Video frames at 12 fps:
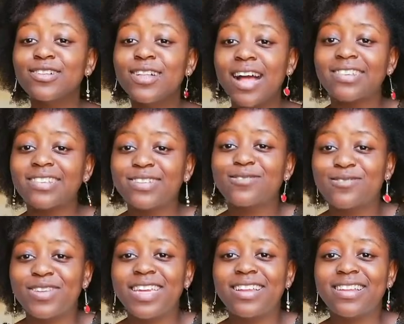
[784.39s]
I still
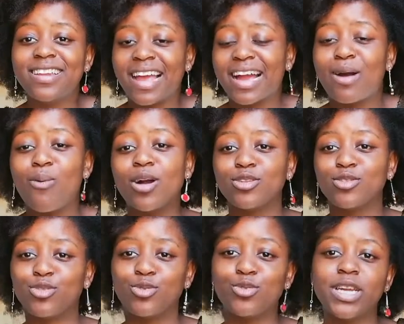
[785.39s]
feel like I want to,
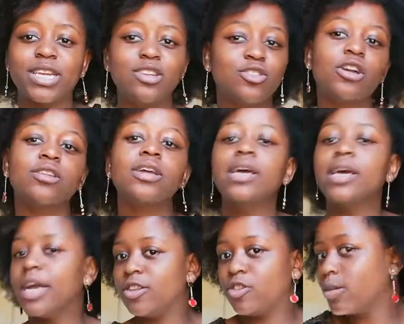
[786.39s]
and it's not
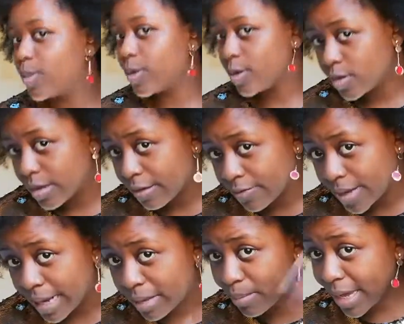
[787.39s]
because I feel like
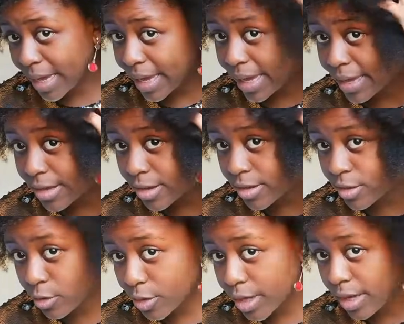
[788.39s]
my hair is
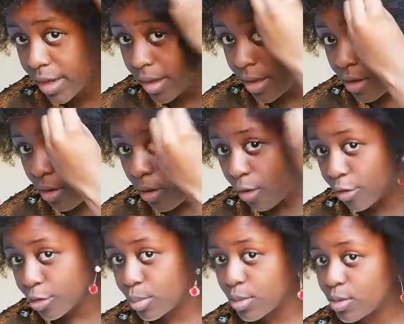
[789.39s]
looking
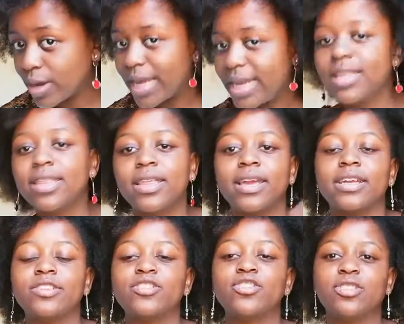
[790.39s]
horrible or anything. It's
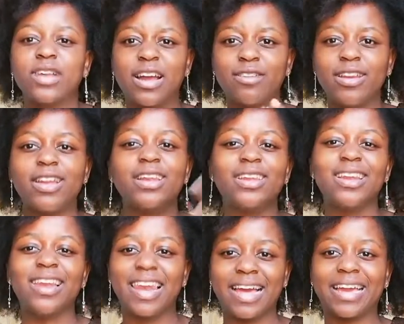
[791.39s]
just I really
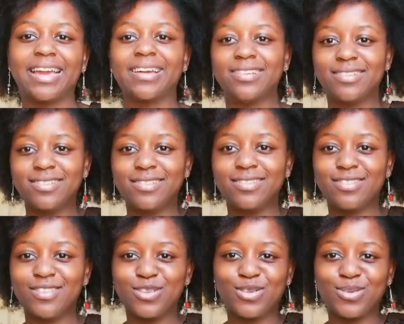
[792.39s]
like
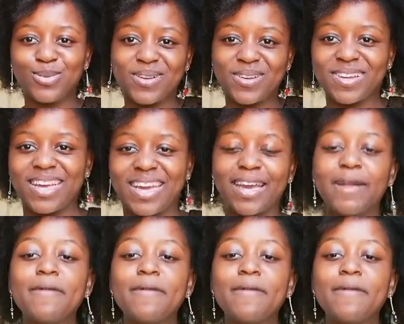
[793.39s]
shorter hair.